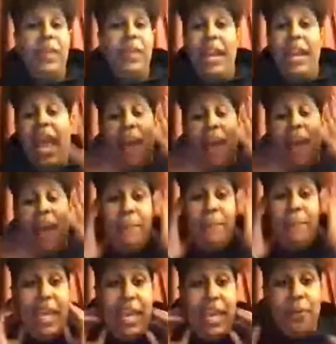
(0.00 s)
and I have my
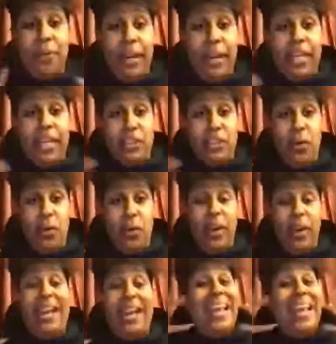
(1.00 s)
big earrings on,
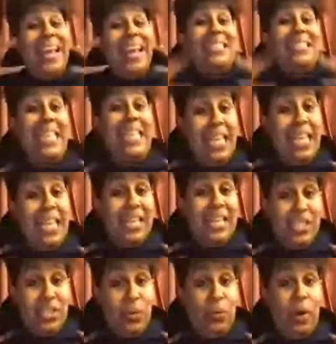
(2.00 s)
and they can see that
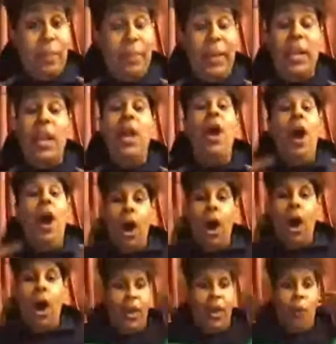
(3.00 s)
it's a woman,
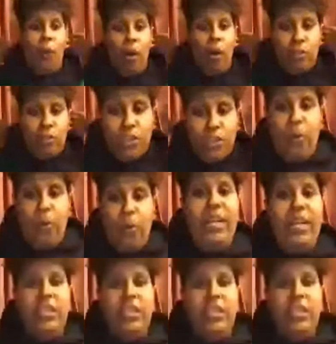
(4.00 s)
they walk
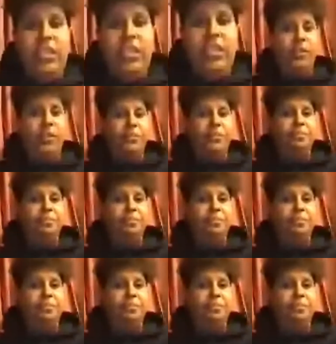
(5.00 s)
straight to the vehicle.